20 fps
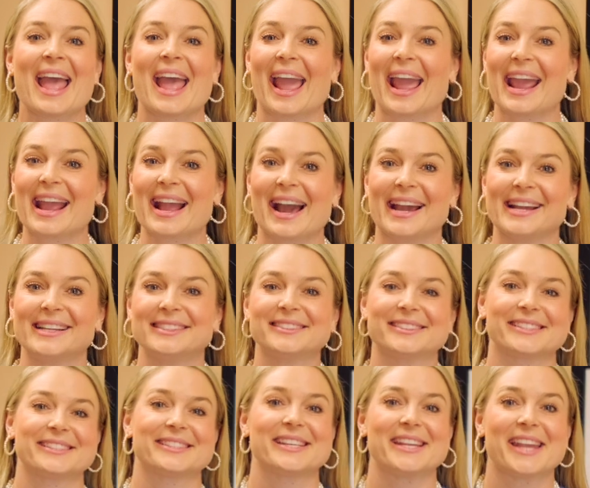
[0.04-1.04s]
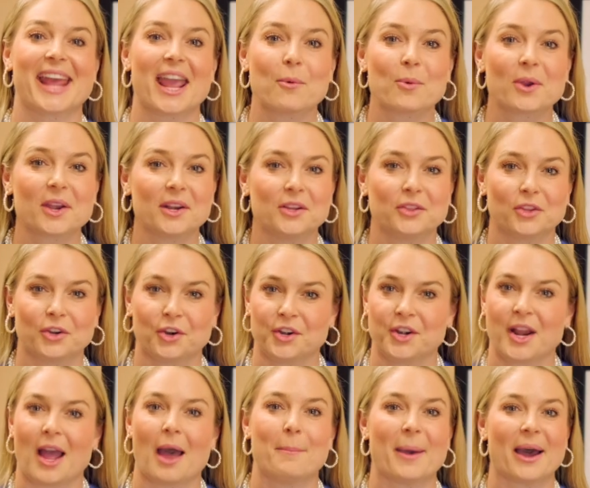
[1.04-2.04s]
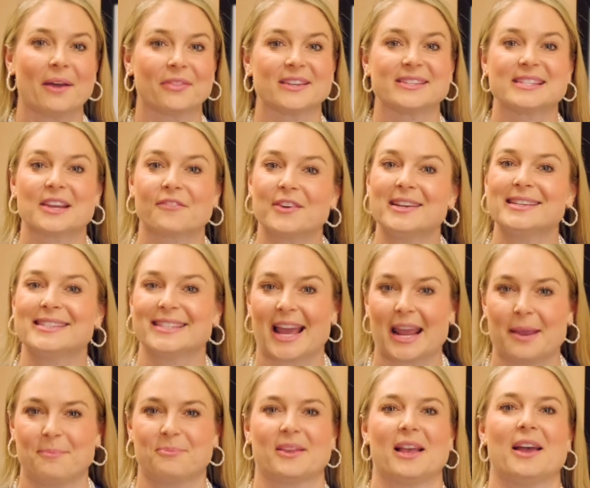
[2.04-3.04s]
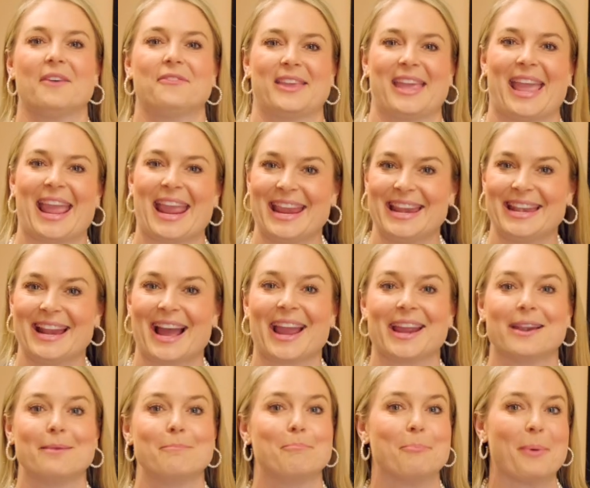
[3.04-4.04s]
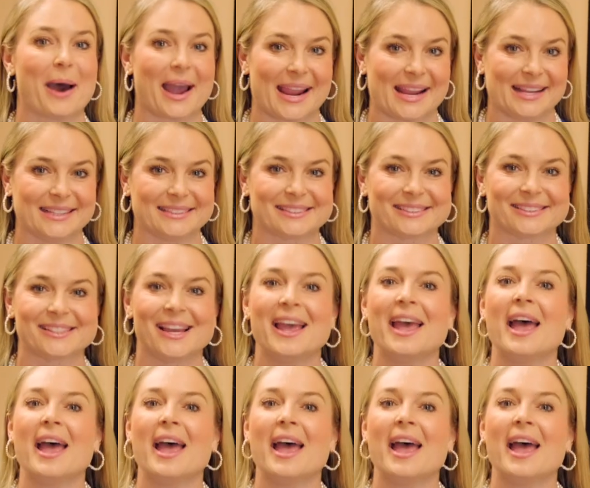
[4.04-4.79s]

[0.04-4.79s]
Hey guys, today we're gonna learn about the different types of canine bites.